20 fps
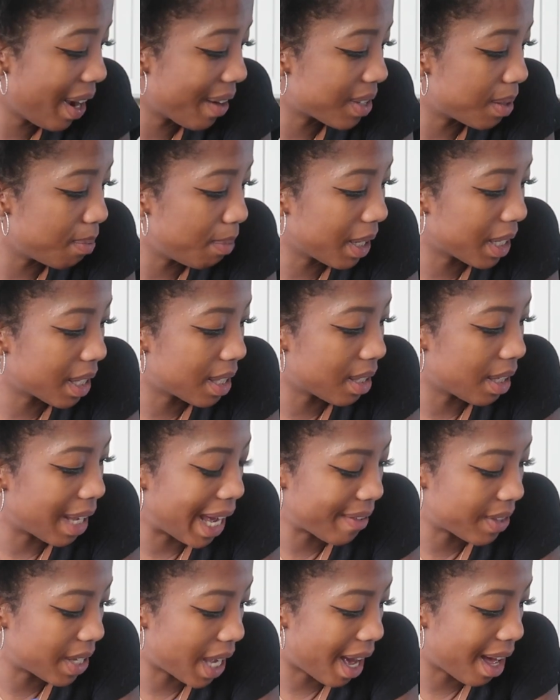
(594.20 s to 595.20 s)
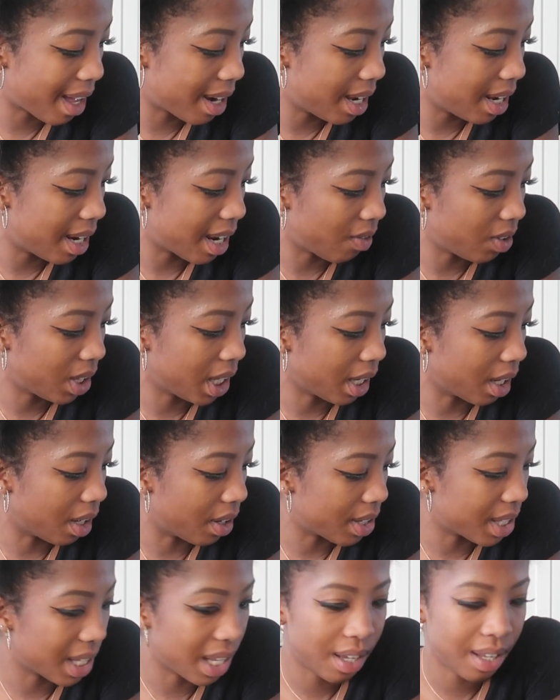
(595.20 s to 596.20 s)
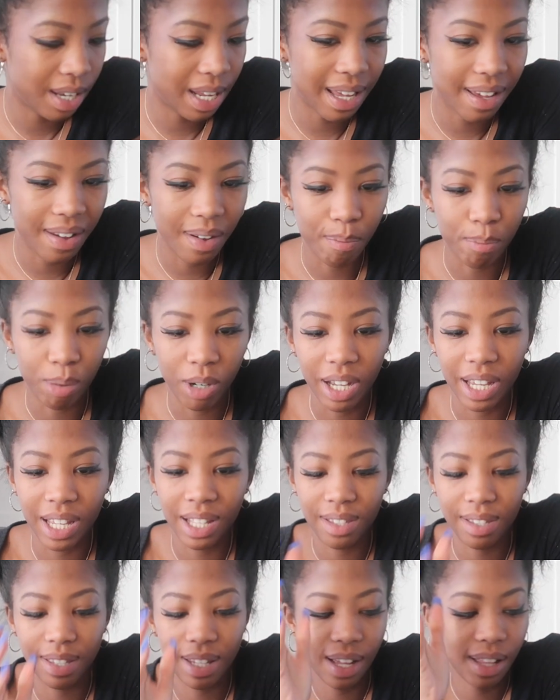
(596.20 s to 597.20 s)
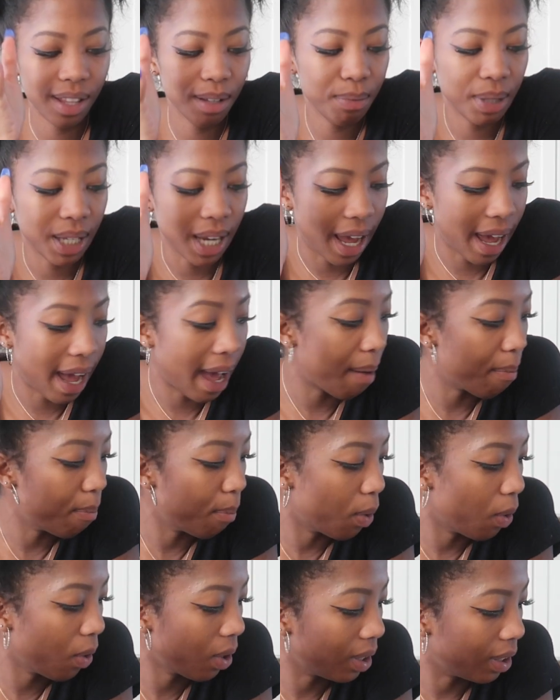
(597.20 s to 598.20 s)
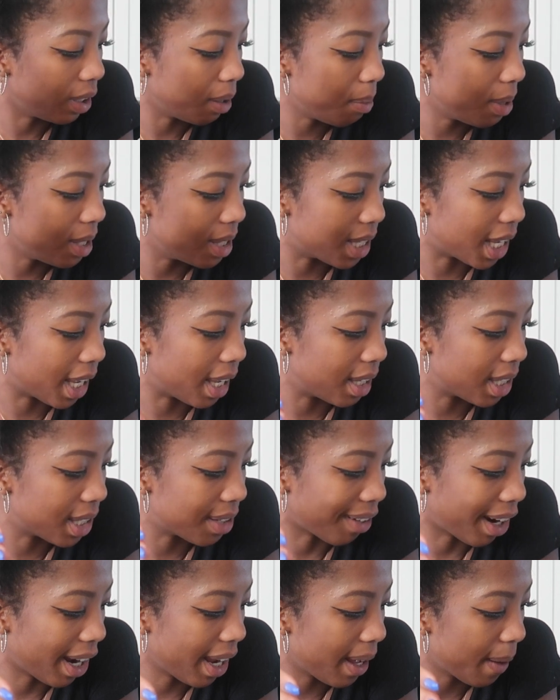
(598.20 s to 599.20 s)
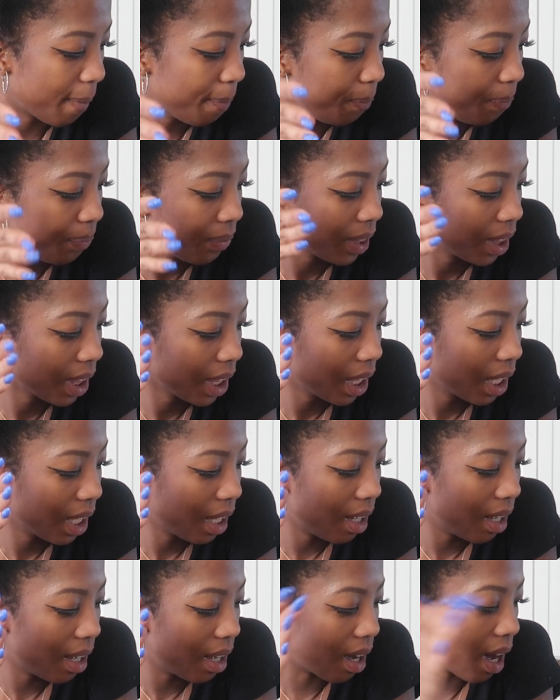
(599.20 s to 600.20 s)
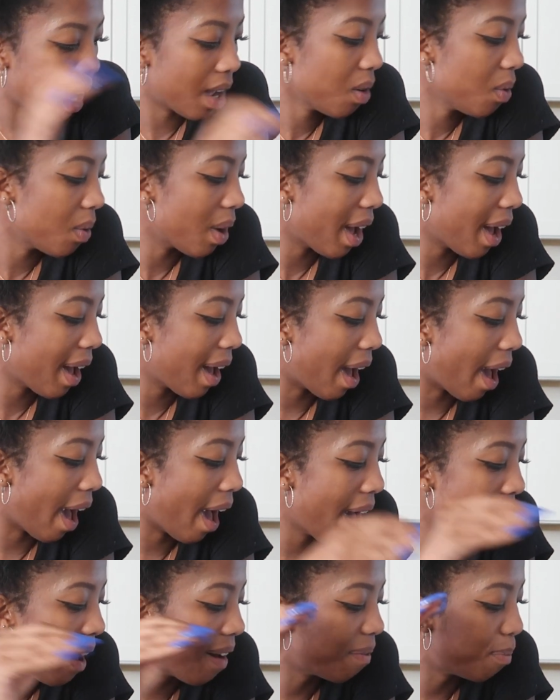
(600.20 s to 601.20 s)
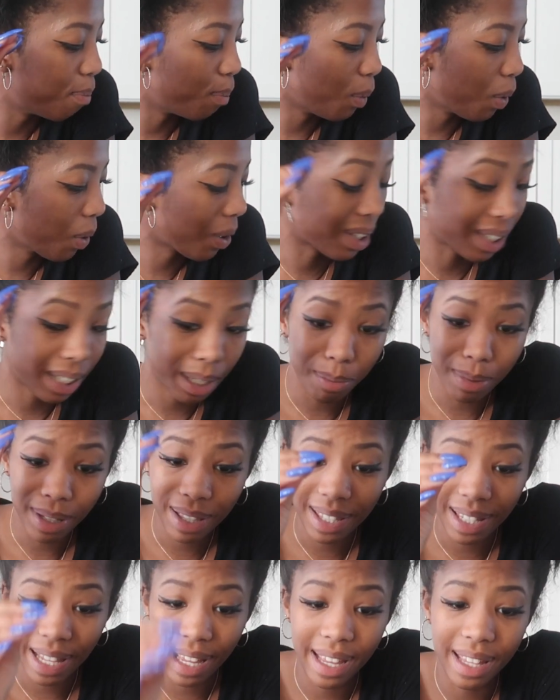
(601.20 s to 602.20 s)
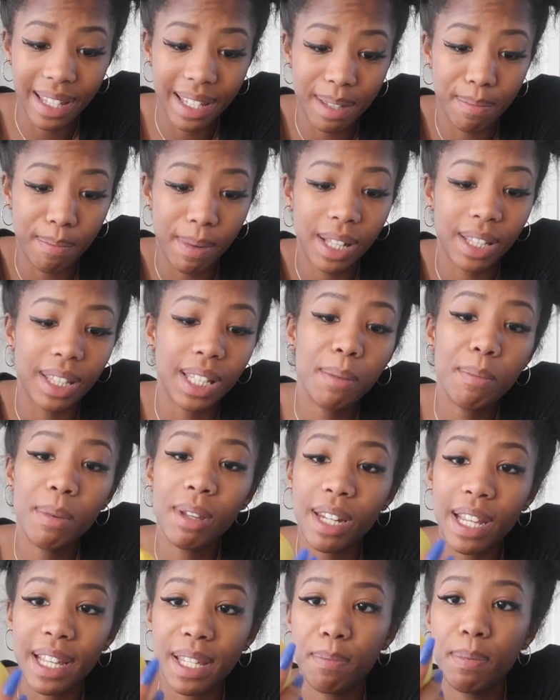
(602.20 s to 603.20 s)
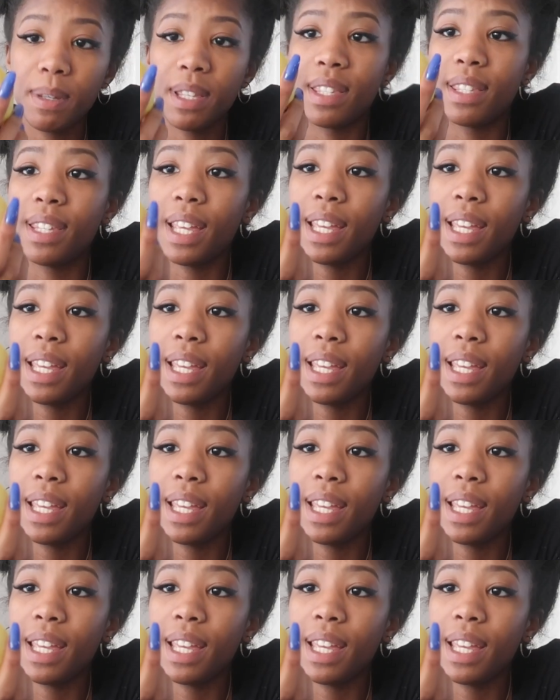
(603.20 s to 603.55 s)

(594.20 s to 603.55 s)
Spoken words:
I have to add in everything else, and bruh, it's telling me to add more lemon zest, right? I don't have more lemon zest. My lemon has been